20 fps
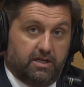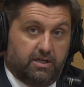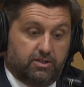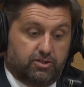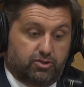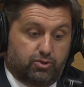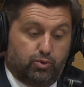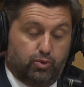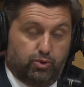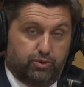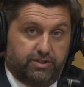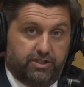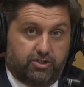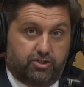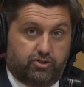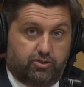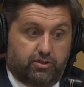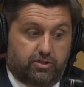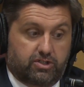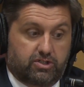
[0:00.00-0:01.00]
school
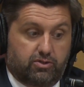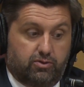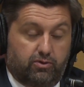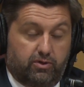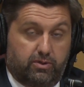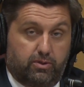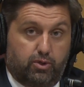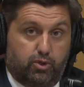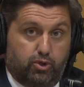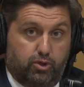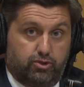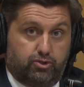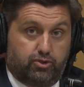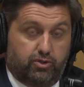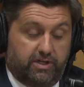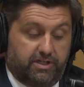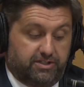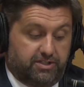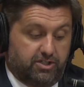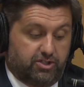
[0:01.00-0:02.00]
districts could
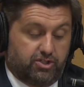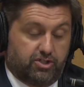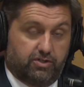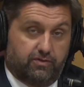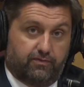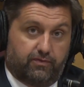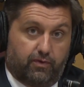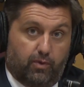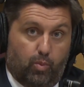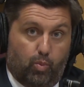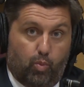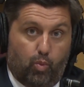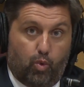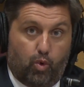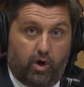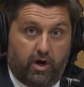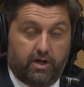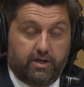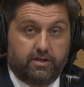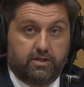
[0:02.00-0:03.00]
transition from
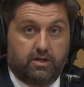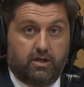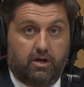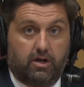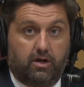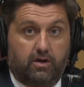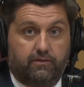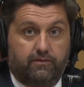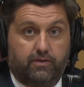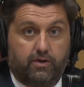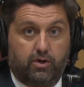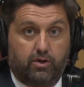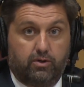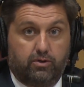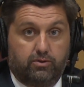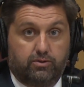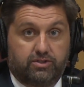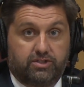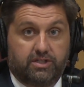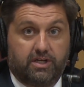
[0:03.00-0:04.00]
one of
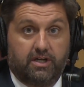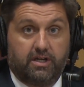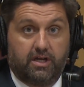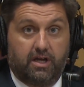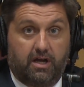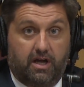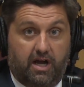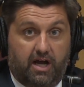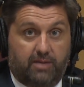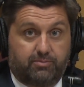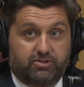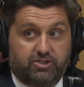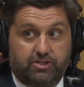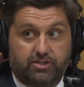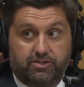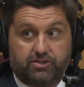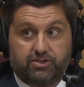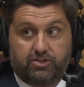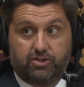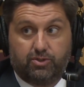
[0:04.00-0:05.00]
those
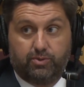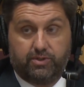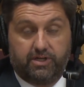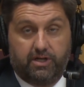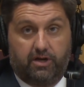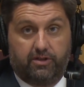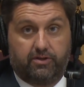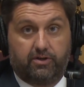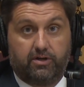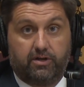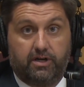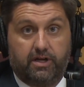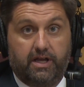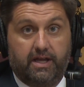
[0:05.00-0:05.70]
options to another.